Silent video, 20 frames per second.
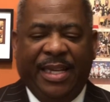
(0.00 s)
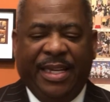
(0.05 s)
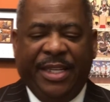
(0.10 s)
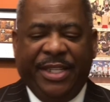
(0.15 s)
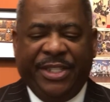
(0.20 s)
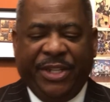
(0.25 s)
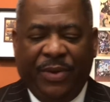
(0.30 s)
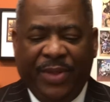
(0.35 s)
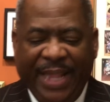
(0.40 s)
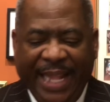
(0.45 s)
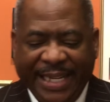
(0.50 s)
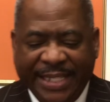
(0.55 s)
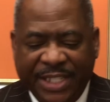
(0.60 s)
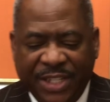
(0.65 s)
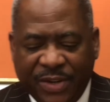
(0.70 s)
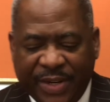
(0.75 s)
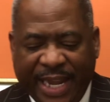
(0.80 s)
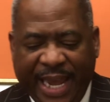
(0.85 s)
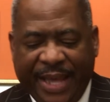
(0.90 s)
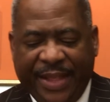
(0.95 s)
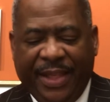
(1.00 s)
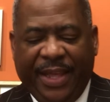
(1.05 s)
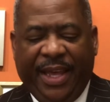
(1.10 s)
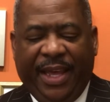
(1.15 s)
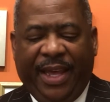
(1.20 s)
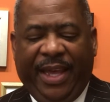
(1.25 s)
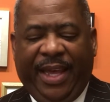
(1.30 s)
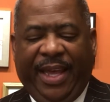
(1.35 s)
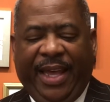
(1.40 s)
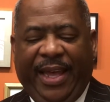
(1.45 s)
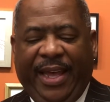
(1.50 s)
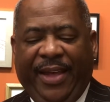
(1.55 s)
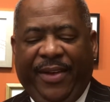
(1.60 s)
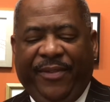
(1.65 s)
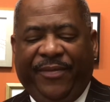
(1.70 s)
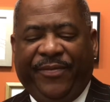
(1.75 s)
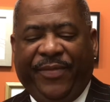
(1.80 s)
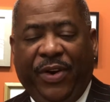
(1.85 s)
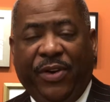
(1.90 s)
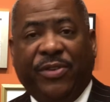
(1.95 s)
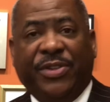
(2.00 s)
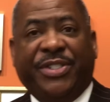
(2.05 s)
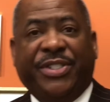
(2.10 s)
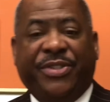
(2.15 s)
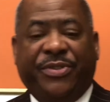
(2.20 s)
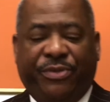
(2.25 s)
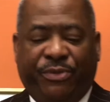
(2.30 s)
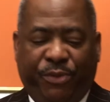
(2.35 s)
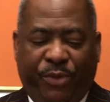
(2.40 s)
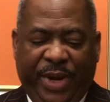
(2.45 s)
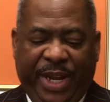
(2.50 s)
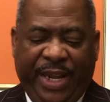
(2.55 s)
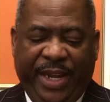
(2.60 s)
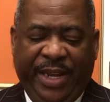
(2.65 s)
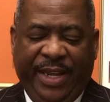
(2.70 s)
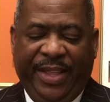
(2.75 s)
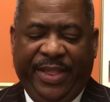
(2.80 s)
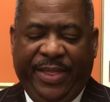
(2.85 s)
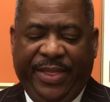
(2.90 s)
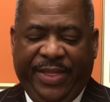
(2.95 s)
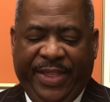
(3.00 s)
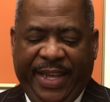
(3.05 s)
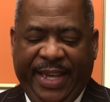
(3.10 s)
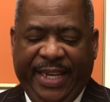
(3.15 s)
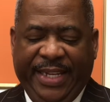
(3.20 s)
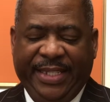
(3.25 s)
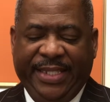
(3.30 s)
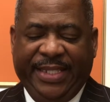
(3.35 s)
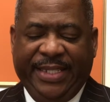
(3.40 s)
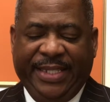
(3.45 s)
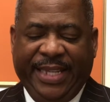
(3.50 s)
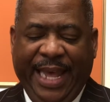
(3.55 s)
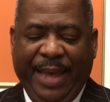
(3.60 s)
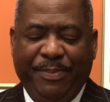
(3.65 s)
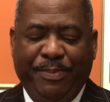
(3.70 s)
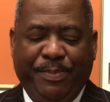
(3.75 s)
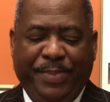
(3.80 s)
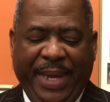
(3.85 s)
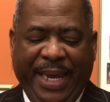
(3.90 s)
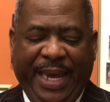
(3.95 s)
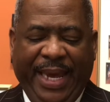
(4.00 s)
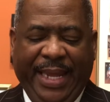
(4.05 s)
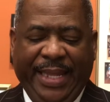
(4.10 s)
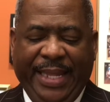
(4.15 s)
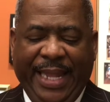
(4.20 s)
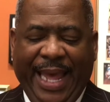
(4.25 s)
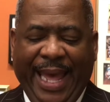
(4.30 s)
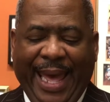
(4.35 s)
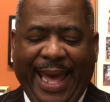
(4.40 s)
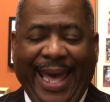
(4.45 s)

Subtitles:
So let's look at first three things that being